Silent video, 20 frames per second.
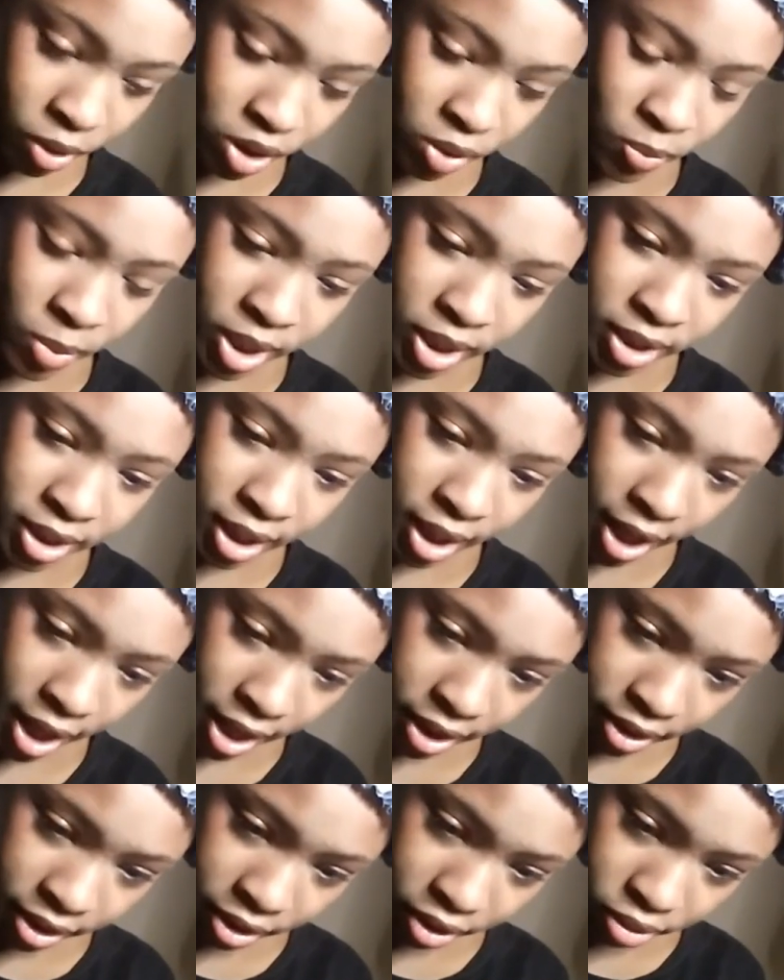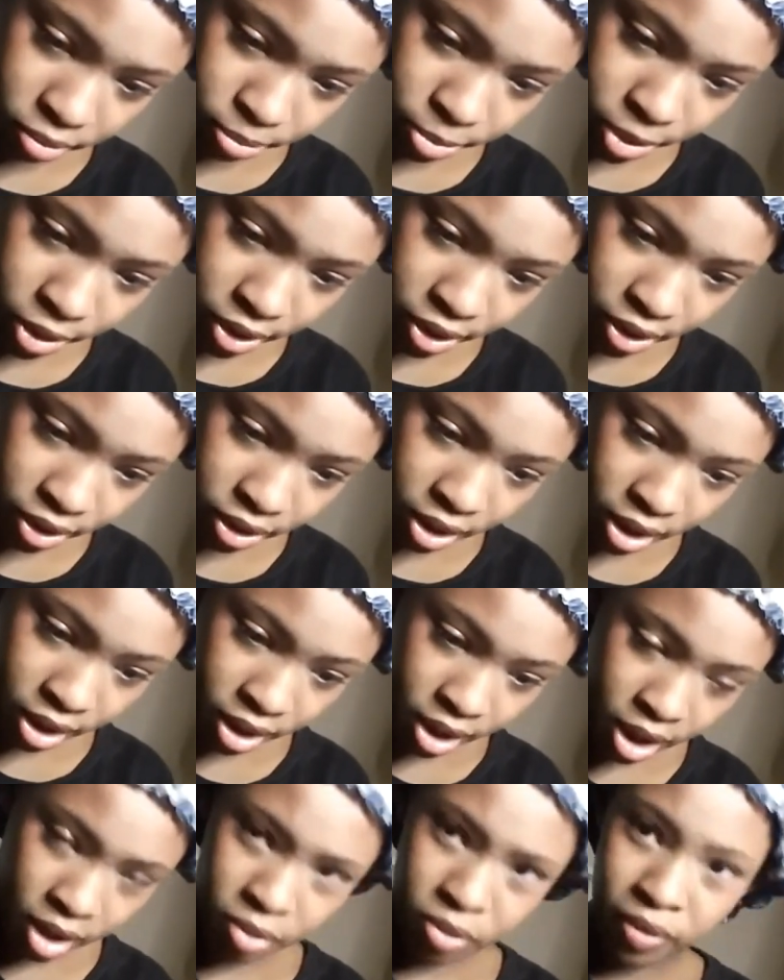which one is the highlighter brush?
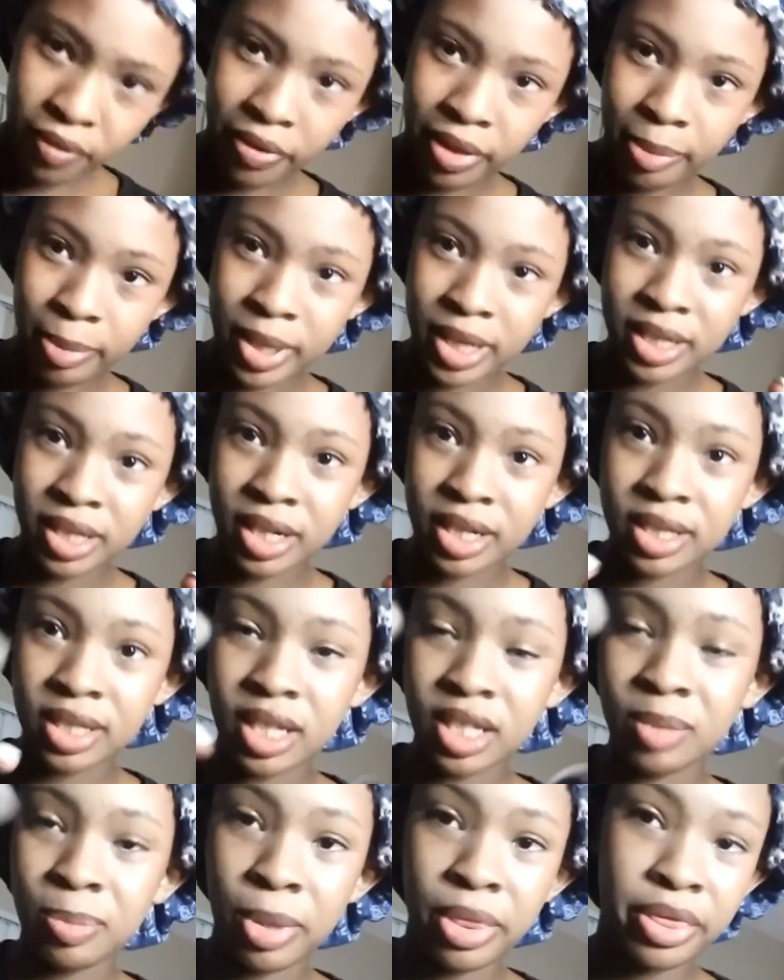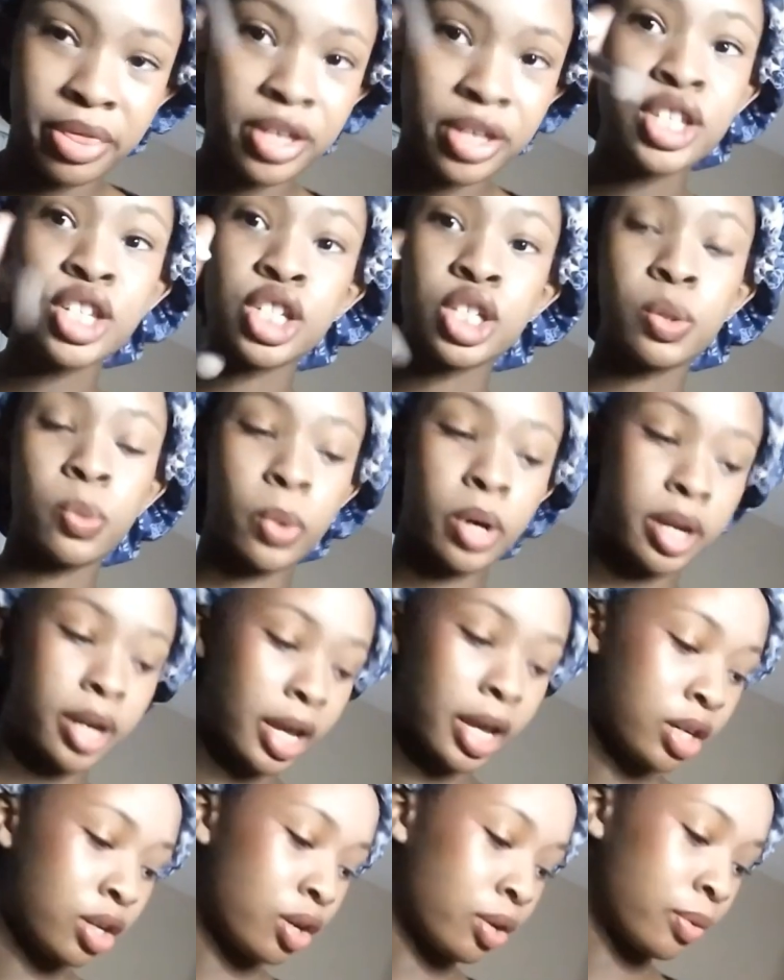I don't know if that makes any sense, but this is the one
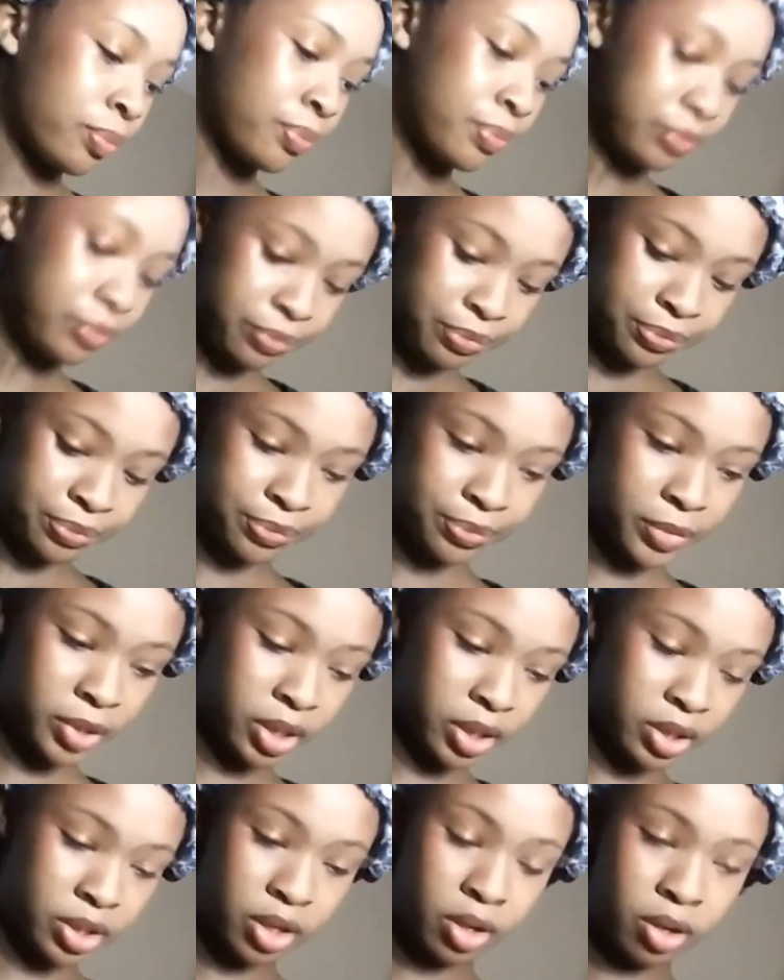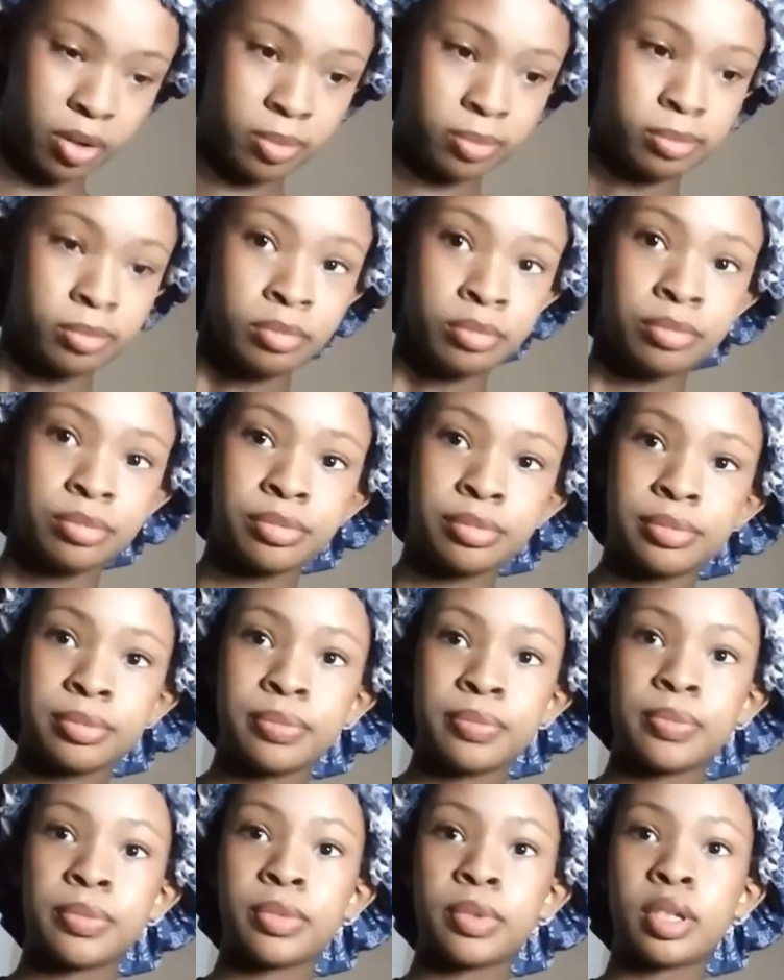I know. So,
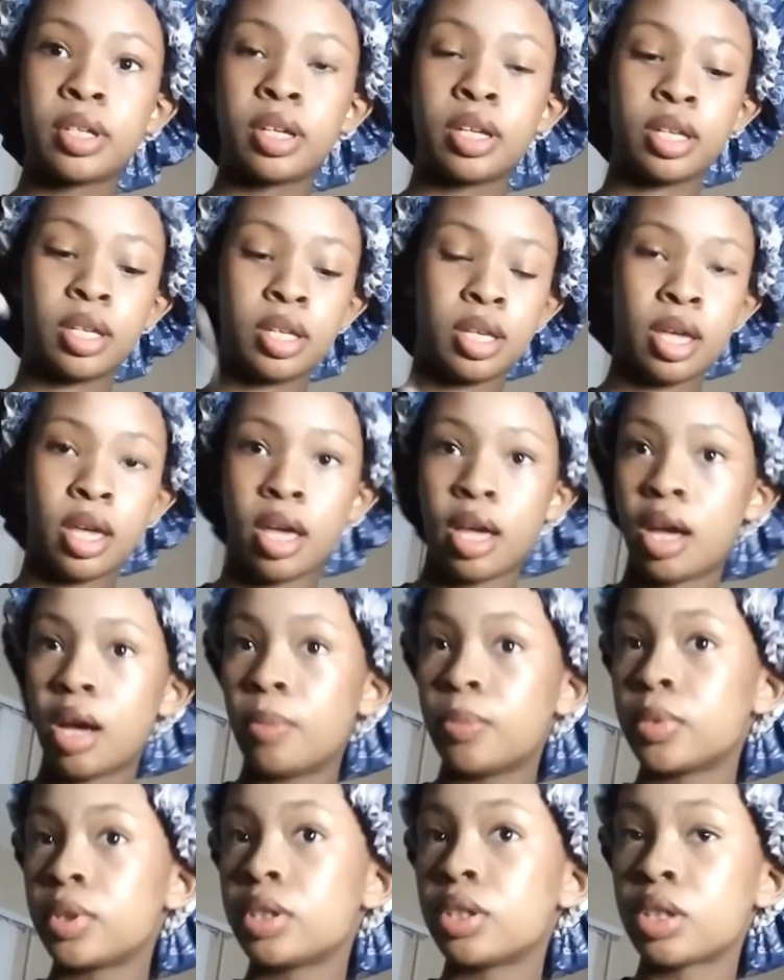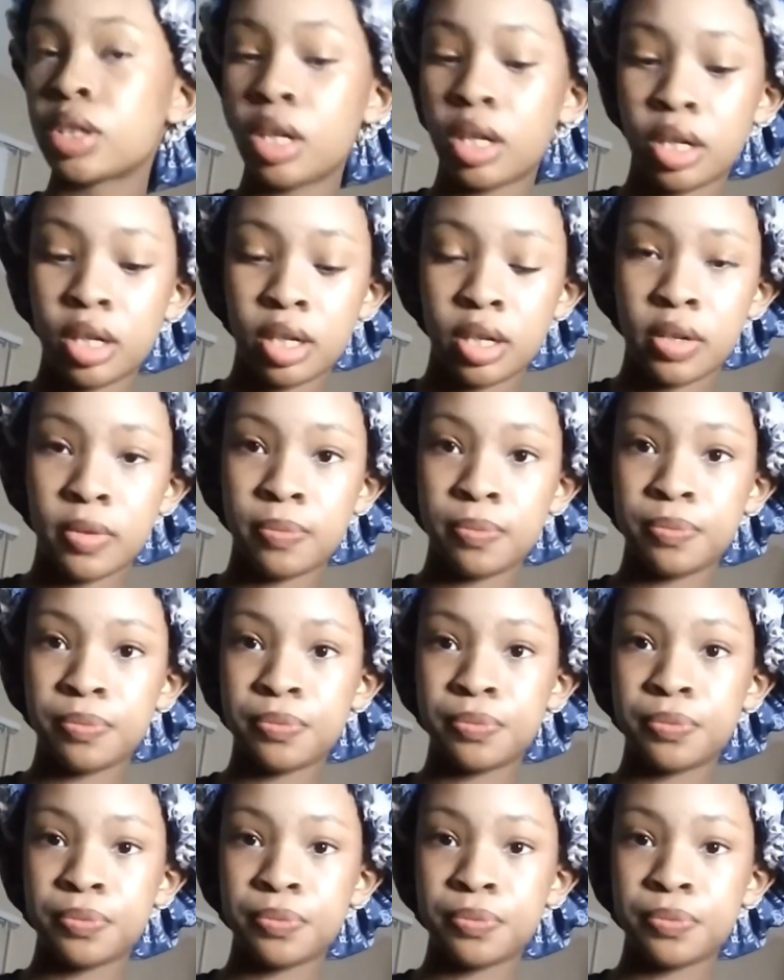yeah, I'm just gonna